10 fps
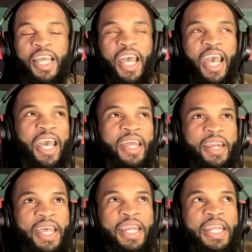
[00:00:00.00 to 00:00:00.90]
And
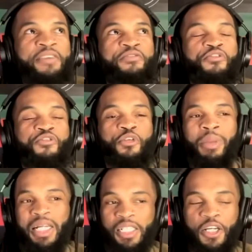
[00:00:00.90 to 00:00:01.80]
even for
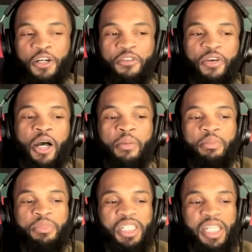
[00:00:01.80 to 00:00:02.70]
myself,
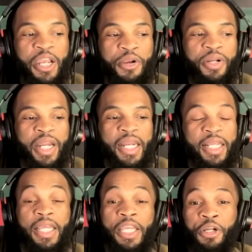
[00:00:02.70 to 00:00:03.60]
just hearing that
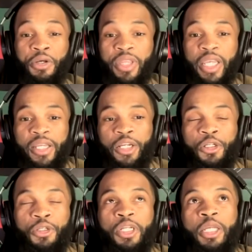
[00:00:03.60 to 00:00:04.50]
and, thinking a
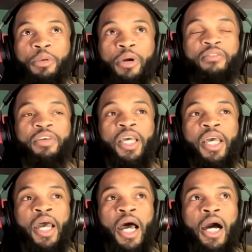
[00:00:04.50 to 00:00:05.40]
little deeper of it,
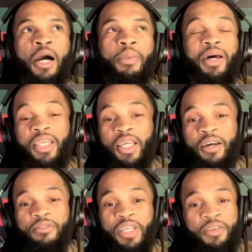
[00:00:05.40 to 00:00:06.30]
I think
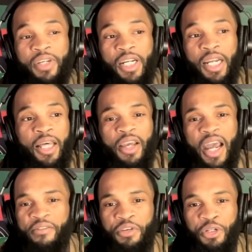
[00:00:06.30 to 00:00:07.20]
of even another
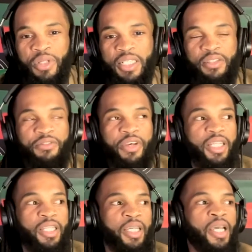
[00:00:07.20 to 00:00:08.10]
avenue that's
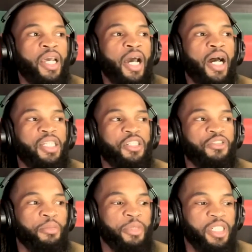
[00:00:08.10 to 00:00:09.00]
affected, just
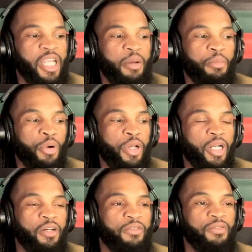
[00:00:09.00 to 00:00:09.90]
from a standpoint
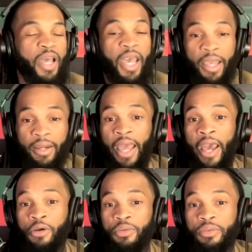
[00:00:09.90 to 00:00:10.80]
of now